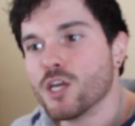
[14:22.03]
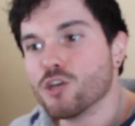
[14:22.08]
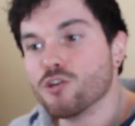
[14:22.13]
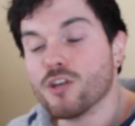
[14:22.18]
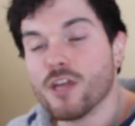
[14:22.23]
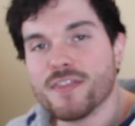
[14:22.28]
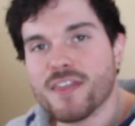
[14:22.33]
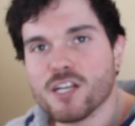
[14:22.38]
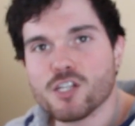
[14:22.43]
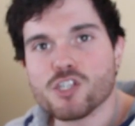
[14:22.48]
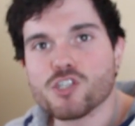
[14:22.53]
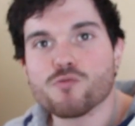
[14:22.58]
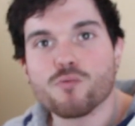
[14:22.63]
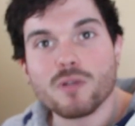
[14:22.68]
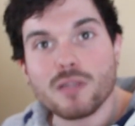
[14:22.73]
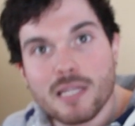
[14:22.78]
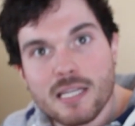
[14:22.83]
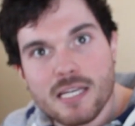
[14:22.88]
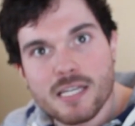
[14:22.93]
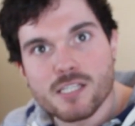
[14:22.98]
They just
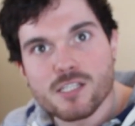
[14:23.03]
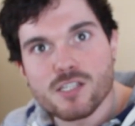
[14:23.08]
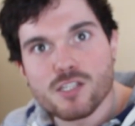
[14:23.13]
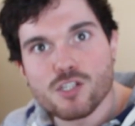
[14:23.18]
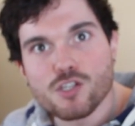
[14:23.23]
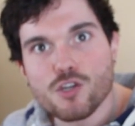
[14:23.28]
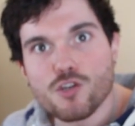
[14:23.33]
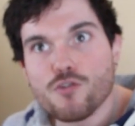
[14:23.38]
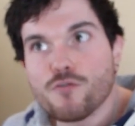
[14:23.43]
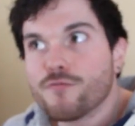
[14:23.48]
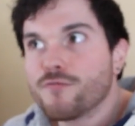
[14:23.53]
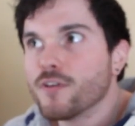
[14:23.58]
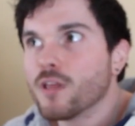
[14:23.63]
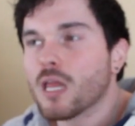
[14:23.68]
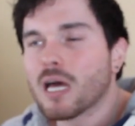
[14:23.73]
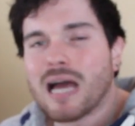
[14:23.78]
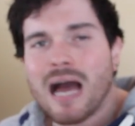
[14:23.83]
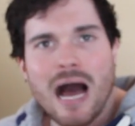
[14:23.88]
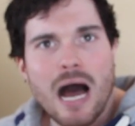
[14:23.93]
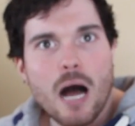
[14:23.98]
released, so you
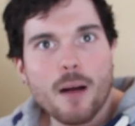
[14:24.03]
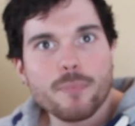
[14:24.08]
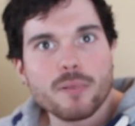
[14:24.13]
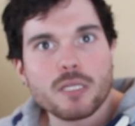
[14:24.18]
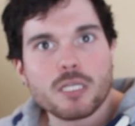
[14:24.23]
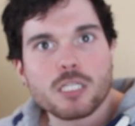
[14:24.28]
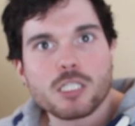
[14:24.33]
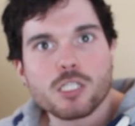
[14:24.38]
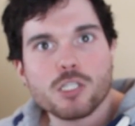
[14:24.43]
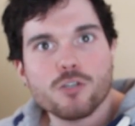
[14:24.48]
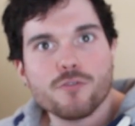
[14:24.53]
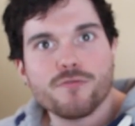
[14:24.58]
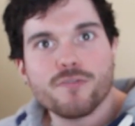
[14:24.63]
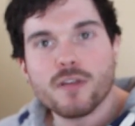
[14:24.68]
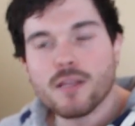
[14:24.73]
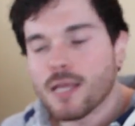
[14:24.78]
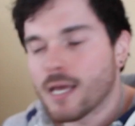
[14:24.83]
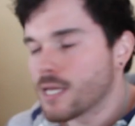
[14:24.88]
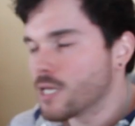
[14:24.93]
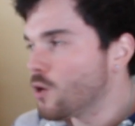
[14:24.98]
feel accomplished. You
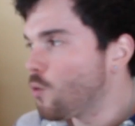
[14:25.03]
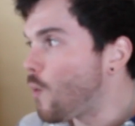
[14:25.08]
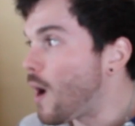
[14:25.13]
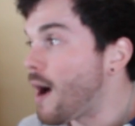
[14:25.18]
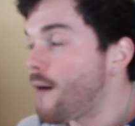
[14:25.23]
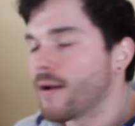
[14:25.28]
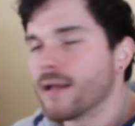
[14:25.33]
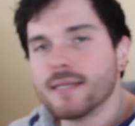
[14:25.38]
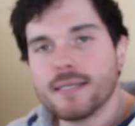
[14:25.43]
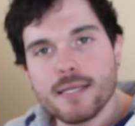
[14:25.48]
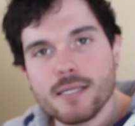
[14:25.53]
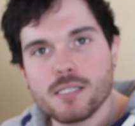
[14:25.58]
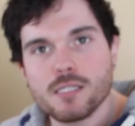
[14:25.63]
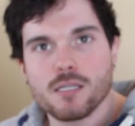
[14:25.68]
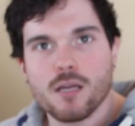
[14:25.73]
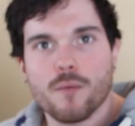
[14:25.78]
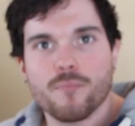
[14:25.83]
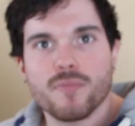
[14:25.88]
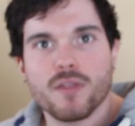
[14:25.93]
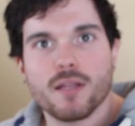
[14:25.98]
feel like, wow, I did
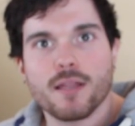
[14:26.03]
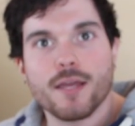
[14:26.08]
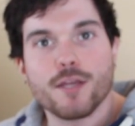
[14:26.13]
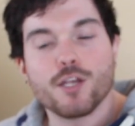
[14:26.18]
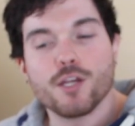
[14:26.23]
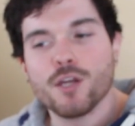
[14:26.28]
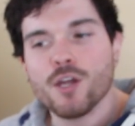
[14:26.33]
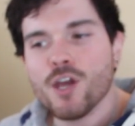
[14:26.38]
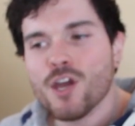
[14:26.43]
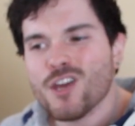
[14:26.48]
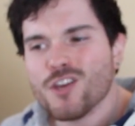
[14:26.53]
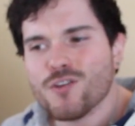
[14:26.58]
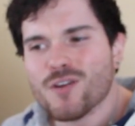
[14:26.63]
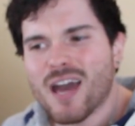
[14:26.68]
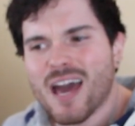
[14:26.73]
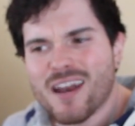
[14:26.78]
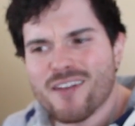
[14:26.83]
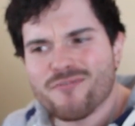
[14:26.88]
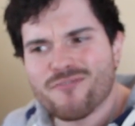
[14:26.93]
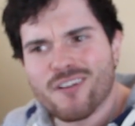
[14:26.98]
something. Like, you
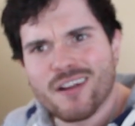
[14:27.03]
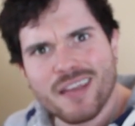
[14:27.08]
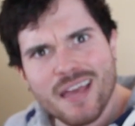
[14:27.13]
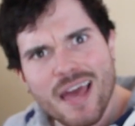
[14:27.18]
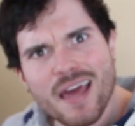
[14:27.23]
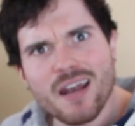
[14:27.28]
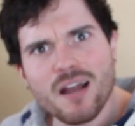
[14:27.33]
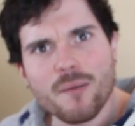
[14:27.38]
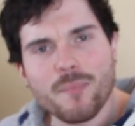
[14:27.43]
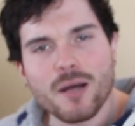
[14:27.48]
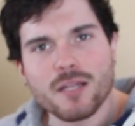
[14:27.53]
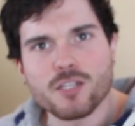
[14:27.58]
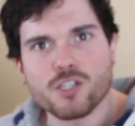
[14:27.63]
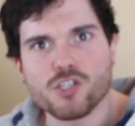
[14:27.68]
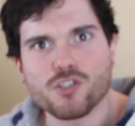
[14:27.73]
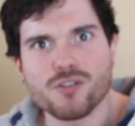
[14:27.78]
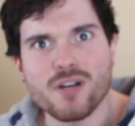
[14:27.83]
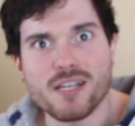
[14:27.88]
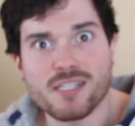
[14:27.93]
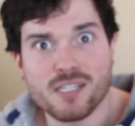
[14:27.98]
kind of forget about the
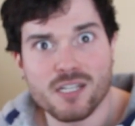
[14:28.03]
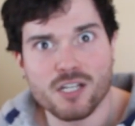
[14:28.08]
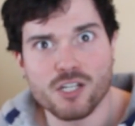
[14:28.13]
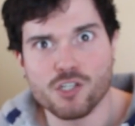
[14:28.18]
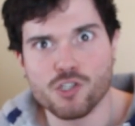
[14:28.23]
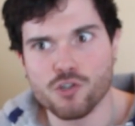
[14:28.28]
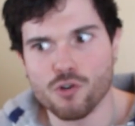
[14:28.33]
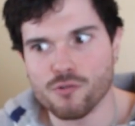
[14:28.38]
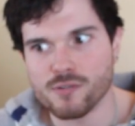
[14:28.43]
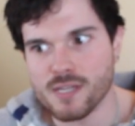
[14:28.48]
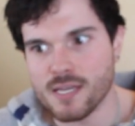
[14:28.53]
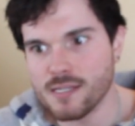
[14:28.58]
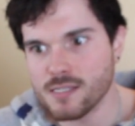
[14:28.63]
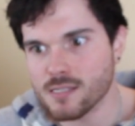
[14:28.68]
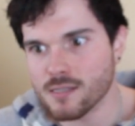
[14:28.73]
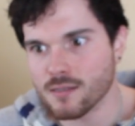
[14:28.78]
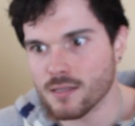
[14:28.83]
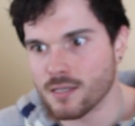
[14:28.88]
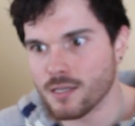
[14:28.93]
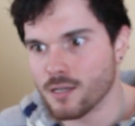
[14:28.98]
stress, and it controls
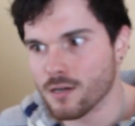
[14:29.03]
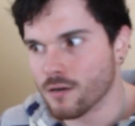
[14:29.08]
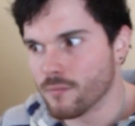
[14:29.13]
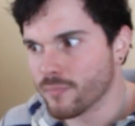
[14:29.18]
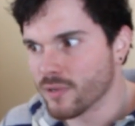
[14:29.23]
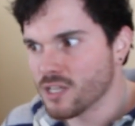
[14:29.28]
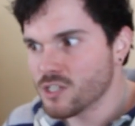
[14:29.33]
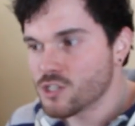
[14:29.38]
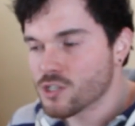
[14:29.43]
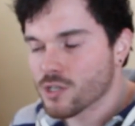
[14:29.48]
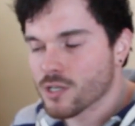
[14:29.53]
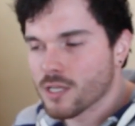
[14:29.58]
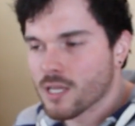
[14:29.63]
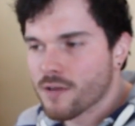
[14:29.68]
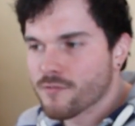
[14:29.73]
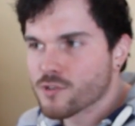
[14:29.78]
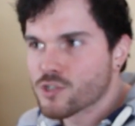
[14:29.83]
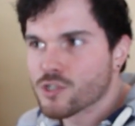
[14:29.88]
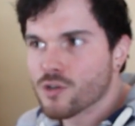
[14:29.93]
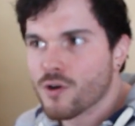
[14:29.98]
insulin, you know, and blood sugar
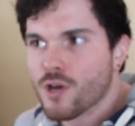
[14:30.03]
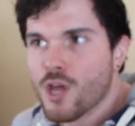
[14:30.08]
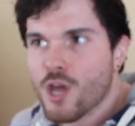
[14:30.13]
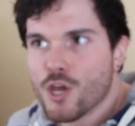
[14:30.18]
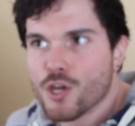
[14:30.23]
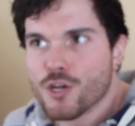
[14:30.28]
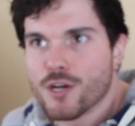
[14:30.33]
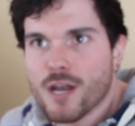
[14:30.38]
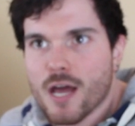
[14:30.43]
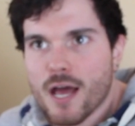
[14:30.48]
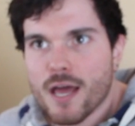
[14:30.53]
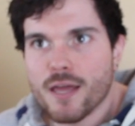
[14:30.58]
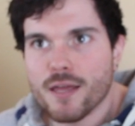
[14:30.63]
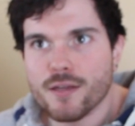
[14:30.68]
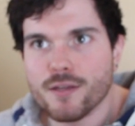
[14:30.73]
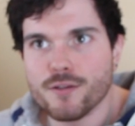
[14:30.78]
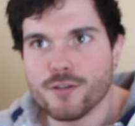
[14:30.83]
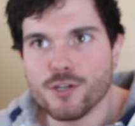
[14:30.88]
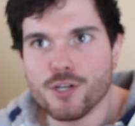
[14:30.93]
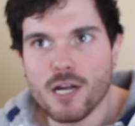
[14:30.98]
levels. So you're not
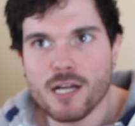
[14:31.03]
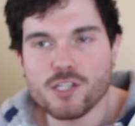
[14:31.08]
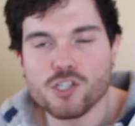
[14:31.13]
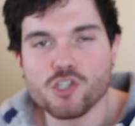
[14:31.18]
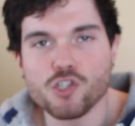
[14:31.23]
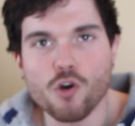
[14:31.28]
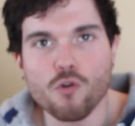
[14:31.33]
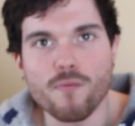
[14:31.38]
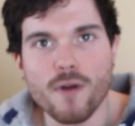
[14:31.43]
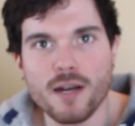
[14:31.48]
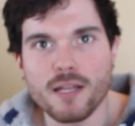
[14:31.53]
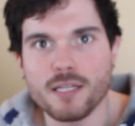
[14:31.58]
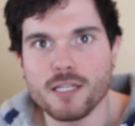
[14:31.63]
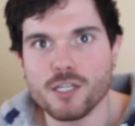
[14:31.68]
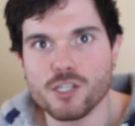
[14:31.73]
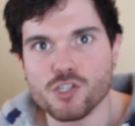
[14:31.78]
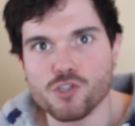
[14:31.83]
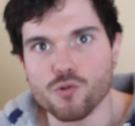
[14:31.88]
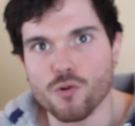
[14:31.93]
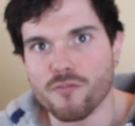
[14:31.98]
so
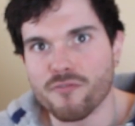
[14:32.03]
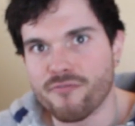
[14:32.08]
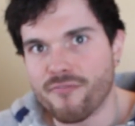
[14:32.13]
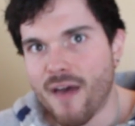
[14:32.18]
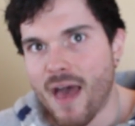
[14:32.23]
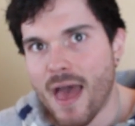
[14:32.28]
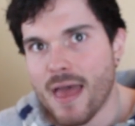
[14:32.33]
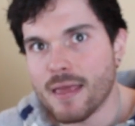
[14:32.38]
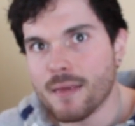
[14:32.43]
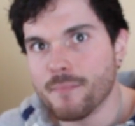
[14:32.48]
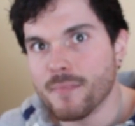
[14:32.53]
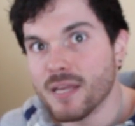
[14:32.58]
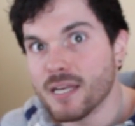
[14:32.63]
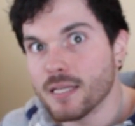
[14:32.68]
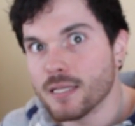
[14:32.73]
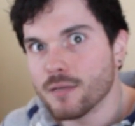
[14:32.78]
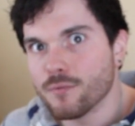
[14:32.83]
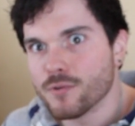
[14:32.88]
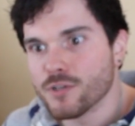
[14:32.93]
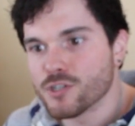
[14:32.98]
readily to store fat
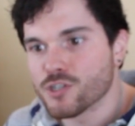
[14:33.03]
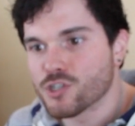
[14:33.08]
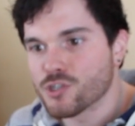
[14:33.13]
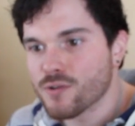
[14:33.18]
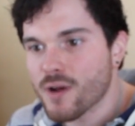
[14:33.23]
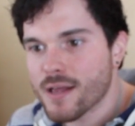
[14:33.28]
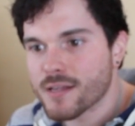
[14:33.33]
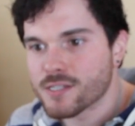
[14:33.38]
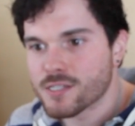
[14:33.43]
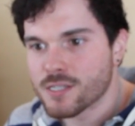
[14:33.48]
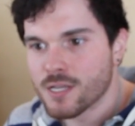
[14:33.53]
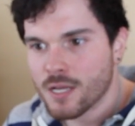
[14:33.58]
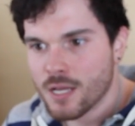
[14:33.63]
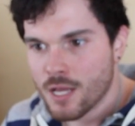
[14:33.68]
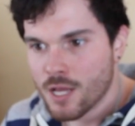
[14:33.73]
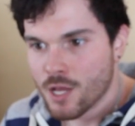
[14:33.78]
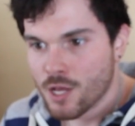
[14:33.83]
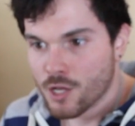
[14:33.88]
immediately when you're stressed.